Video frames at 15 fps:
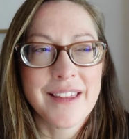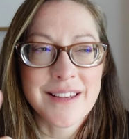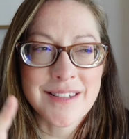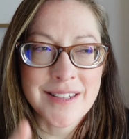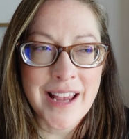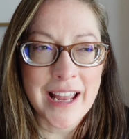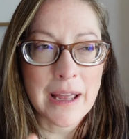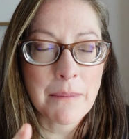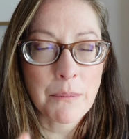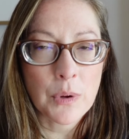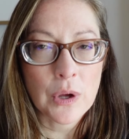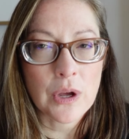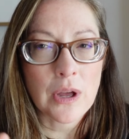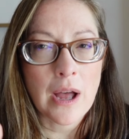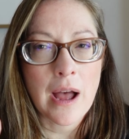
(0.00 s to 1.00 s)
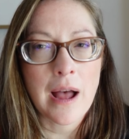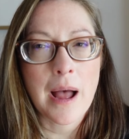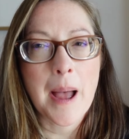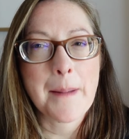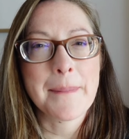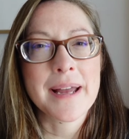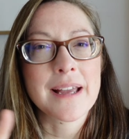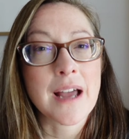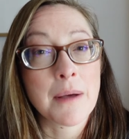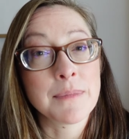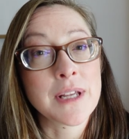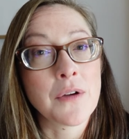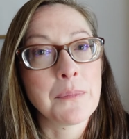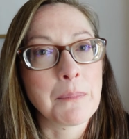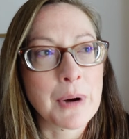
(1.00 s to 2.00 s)
His second book um,
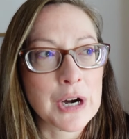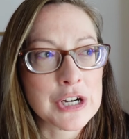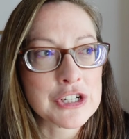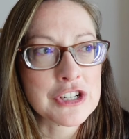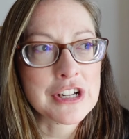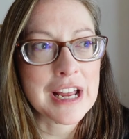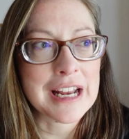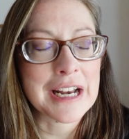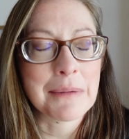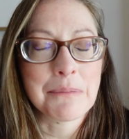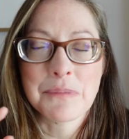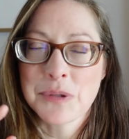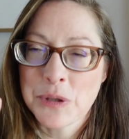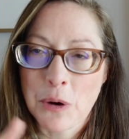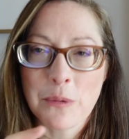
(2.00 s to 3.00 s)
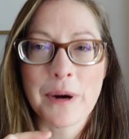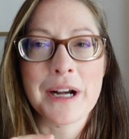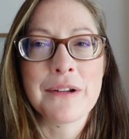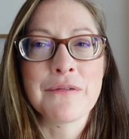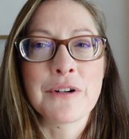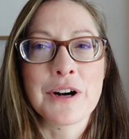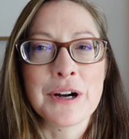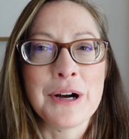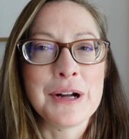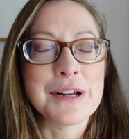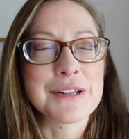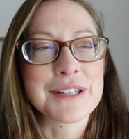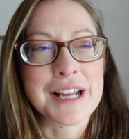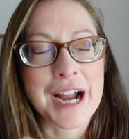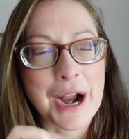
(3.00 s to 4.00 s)
comes out in March, and I'm so ready for it,
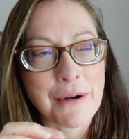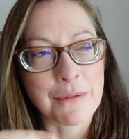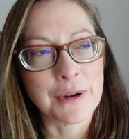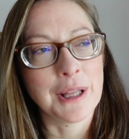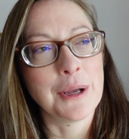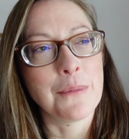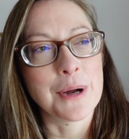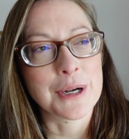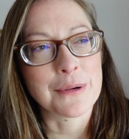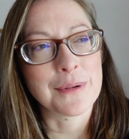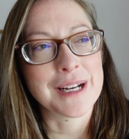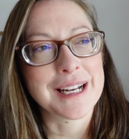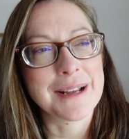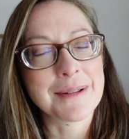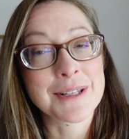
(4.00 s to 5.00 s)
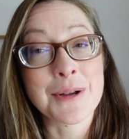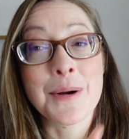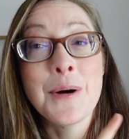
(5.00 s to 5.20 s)
honestly. I really want to read it.